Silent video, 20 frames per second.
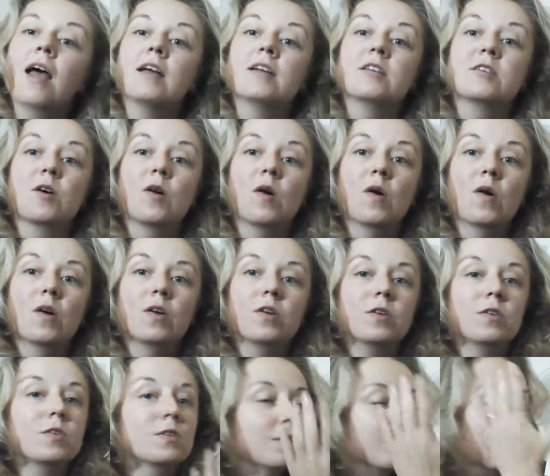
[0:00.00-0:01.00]
So
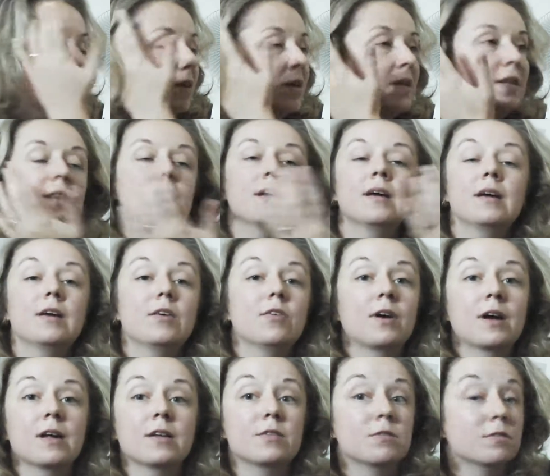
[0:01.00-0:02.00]
you, the only thing you
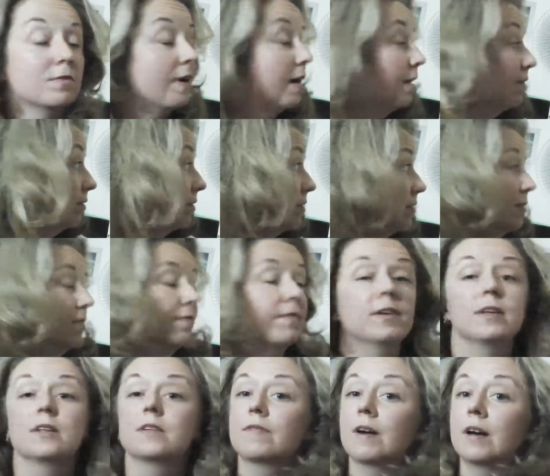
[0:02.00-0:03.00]
can survive
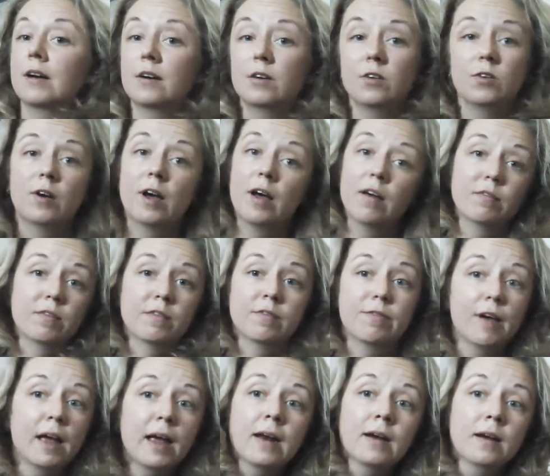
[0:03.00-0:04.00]
is whether you have a
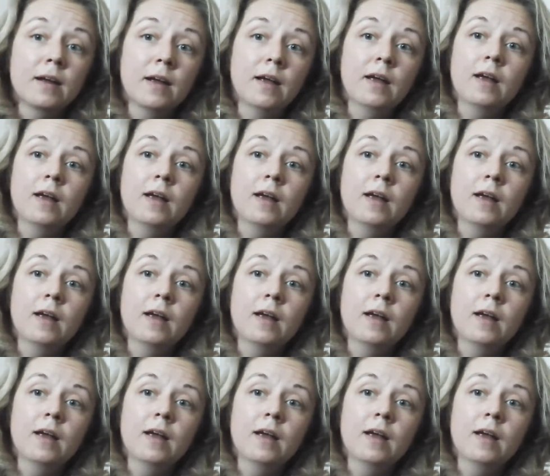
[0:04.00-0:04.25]
fan